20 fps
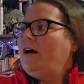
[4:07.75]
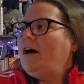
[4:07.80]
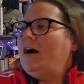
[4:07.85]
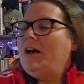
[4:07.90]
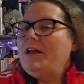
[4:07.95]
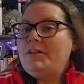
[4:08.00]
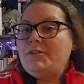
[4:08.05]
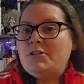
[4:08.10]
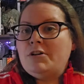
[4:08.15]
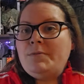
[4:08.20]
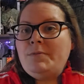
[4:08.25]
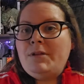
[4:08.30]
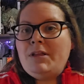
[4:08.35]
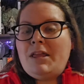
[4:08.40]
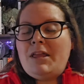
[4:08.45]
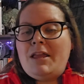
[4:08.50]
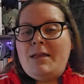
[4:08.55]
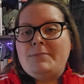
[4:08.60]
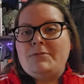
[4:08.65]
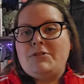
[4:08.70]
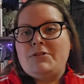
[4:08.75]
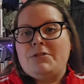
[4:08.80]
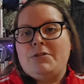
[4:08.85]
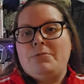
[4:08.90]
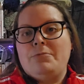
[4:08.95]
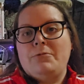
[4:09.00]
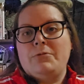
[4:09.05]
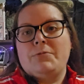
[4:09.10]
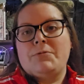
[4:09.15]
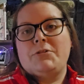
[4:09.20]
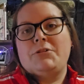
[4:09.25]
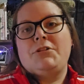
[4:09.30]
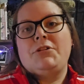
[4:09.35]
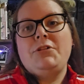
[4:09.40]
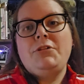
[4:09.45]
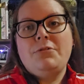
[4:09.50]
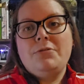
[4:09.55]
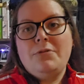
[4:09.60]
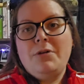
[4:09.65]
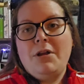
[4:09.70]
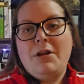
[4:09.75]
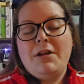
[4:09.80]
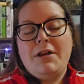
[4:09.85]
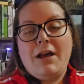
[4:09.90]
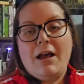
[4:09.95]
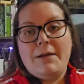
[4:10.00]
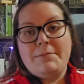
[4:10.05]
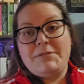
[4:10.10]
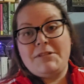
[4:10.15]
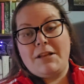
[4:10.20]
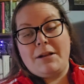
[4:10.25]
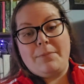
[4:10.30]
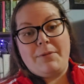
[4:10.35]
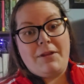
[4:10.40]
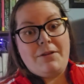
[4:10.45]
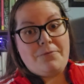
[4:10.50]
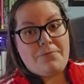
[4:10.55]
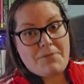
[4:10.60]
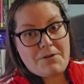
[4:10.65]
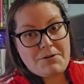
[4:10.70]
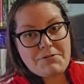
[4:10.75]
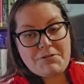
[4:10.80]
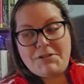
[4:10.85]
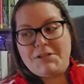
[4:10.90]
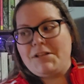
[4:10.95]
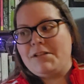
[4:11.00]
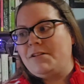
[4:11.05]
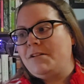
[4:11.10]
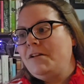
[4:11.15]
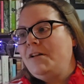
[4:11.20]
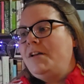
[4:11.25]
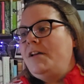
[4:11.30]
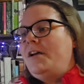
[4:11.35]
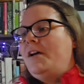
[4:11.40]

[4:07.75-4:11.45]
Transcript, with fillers: uh, internment camps during World War II um, set up in Fredericton.